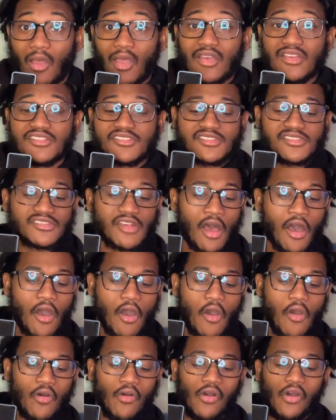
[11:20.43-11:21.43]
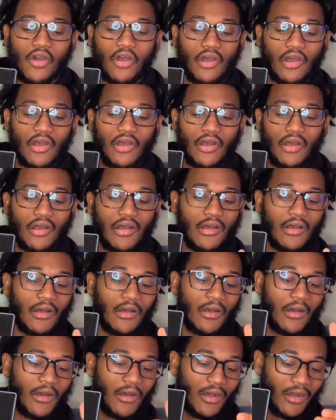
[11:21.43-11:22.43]
So
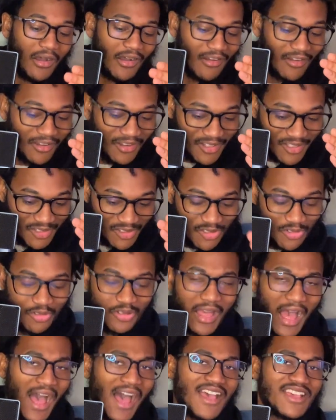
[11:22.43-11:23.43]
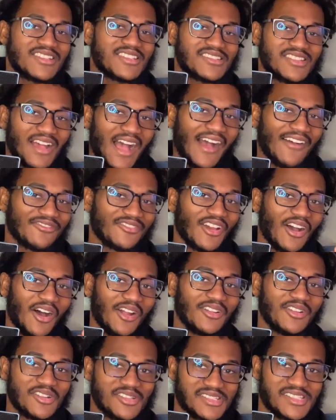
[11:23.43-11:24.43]
you guys have to
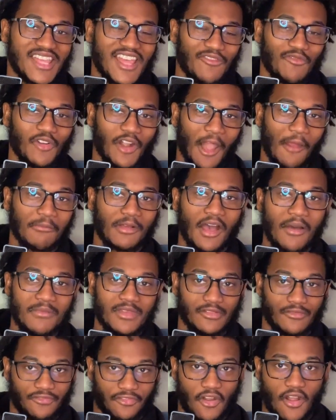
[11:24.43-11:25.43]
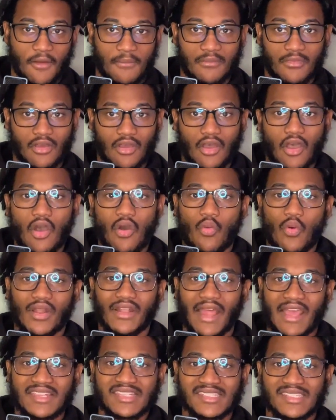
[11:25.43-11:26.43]
understand where I'm coming from when
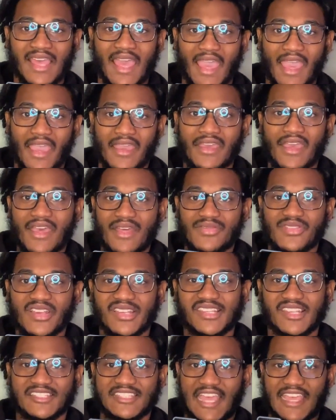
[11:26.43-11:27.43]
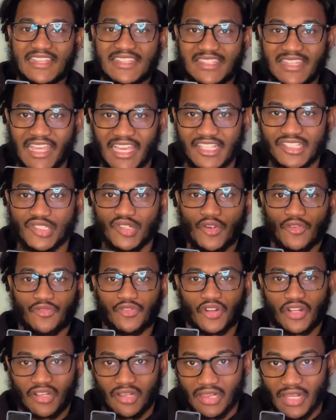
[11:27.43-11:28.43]
I say this is a Knicks
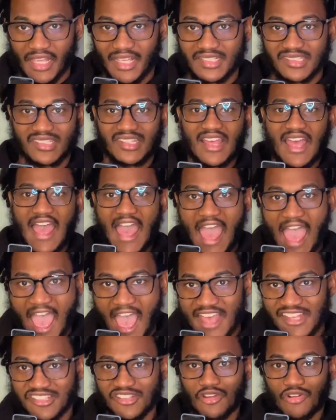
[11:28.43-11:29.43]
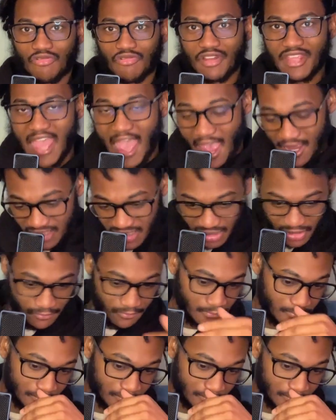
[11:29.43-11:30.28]
for clicks ass reaction.